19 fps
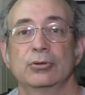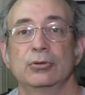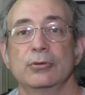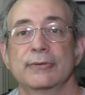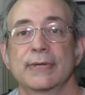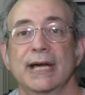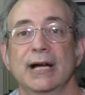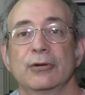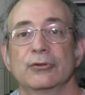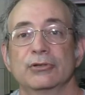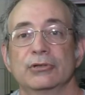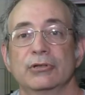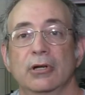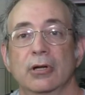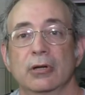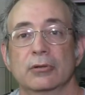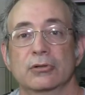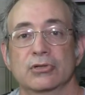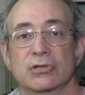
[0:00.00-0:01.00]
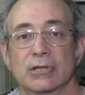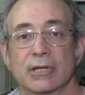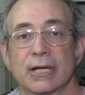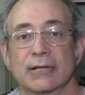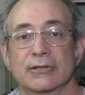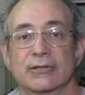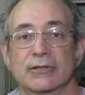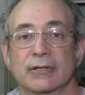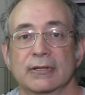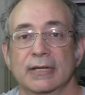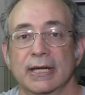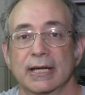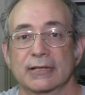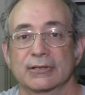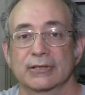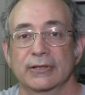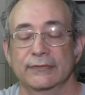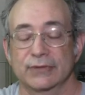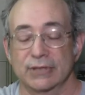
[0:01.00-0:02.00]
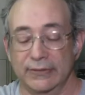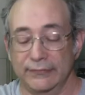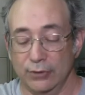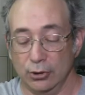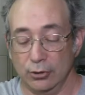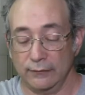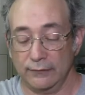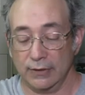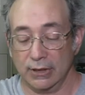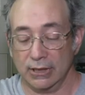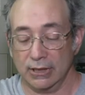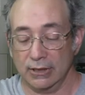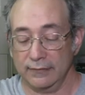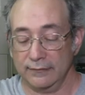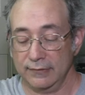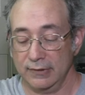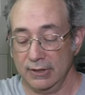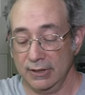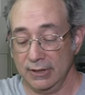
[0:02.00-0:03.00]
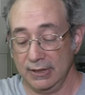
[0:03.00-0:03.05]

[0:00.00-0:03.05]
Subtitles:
$2,000 less than the XF705